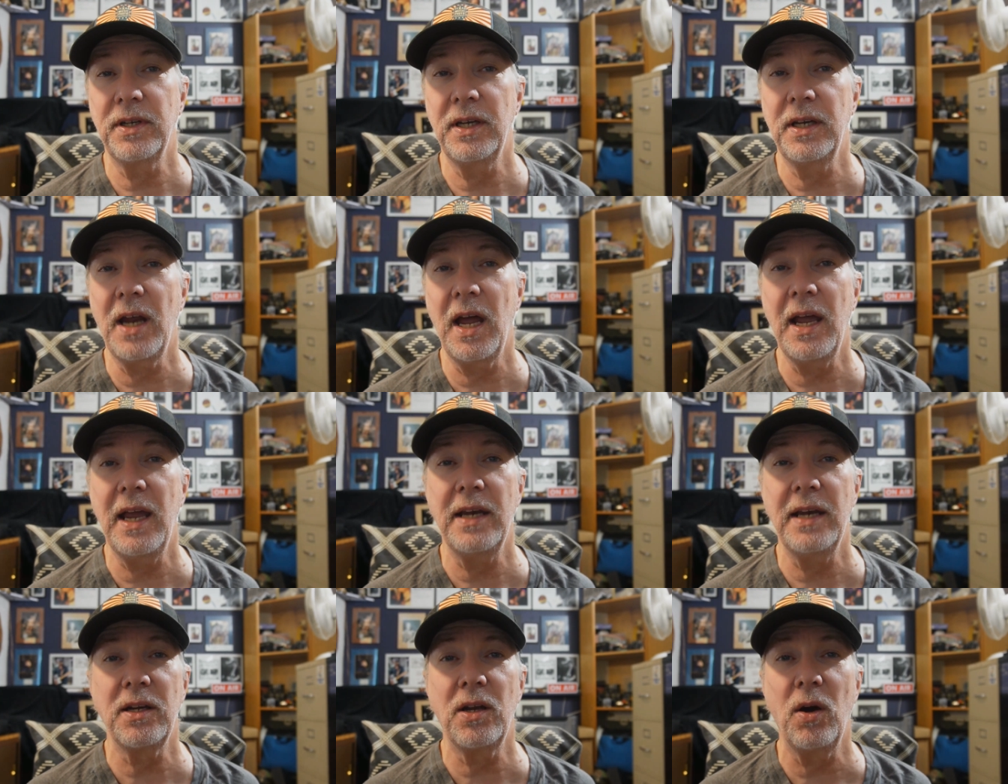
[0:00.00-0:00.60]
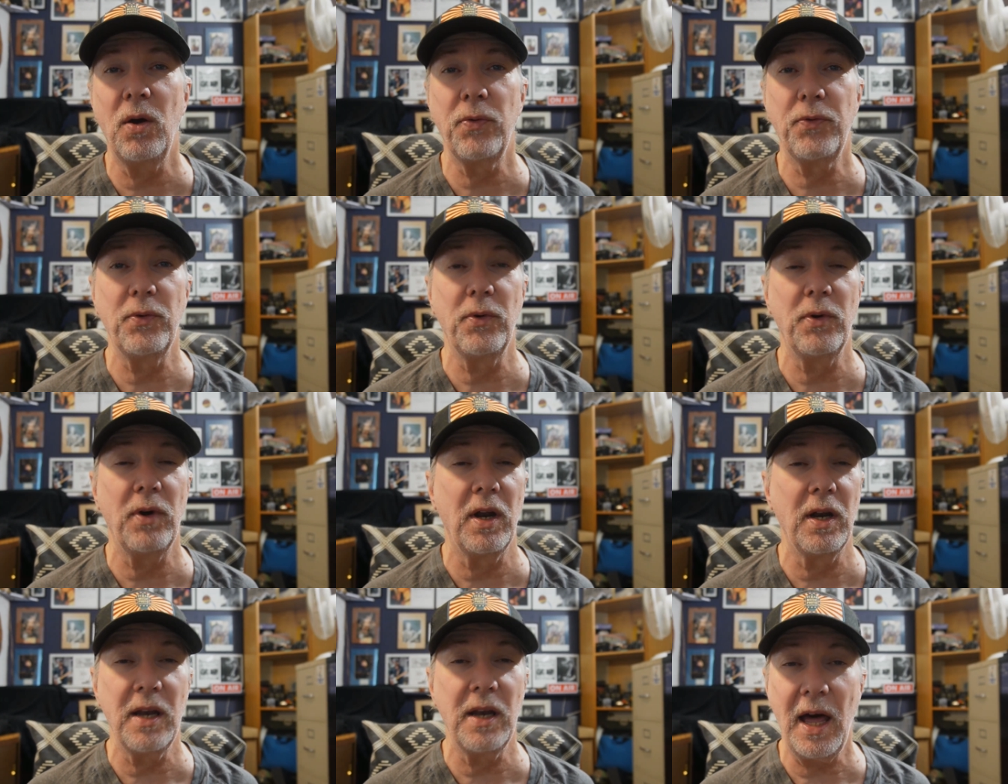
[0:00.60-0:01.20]
and I had to go
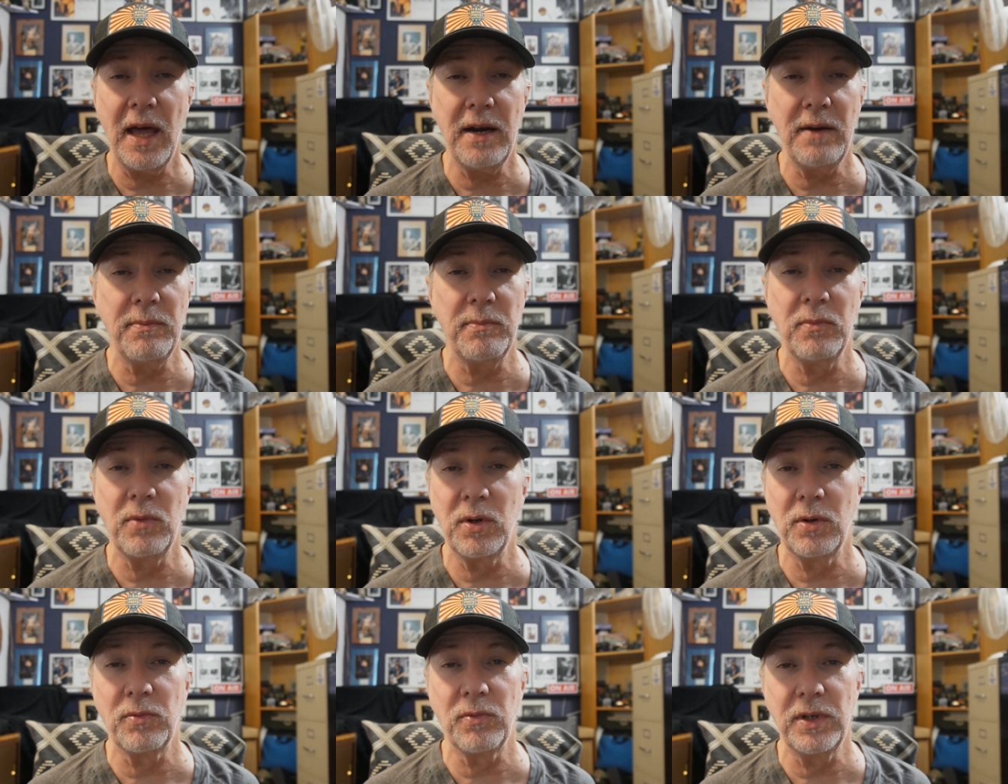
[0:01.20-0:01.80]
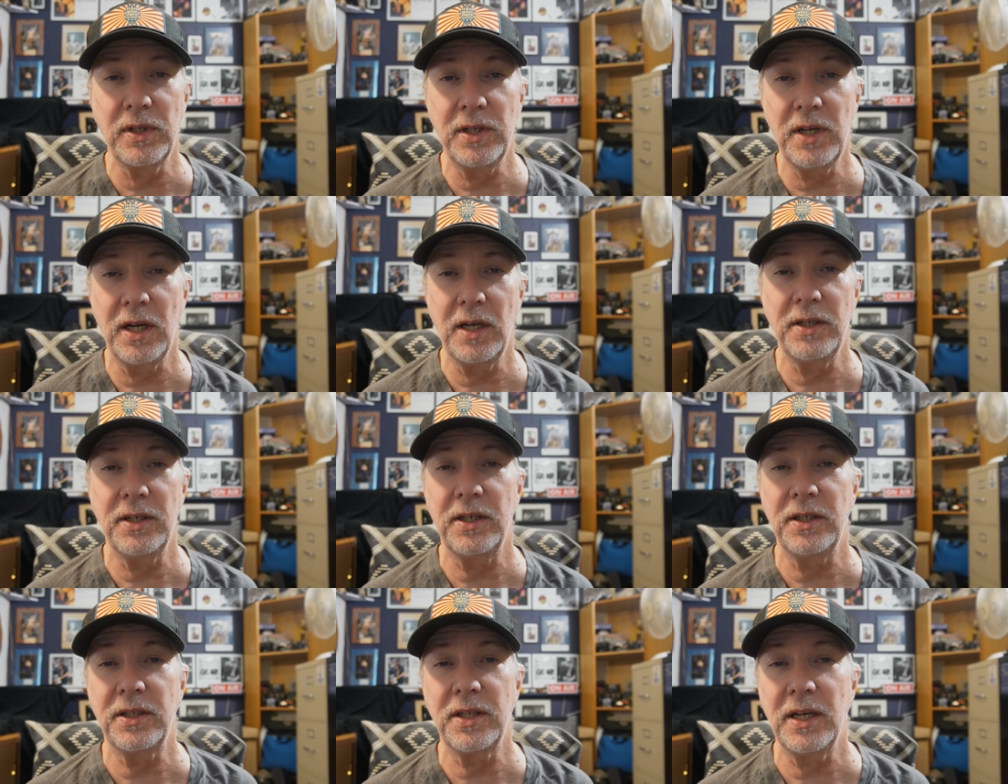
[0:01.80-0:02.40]
through. A lot of them were
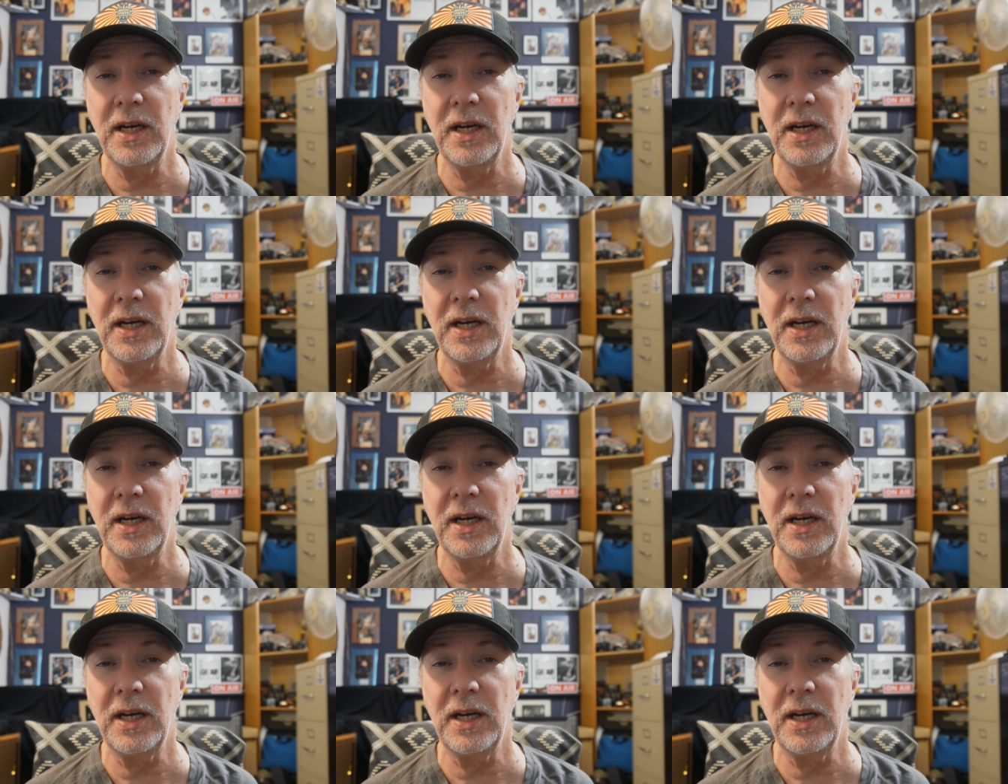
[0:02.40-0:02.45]
redundant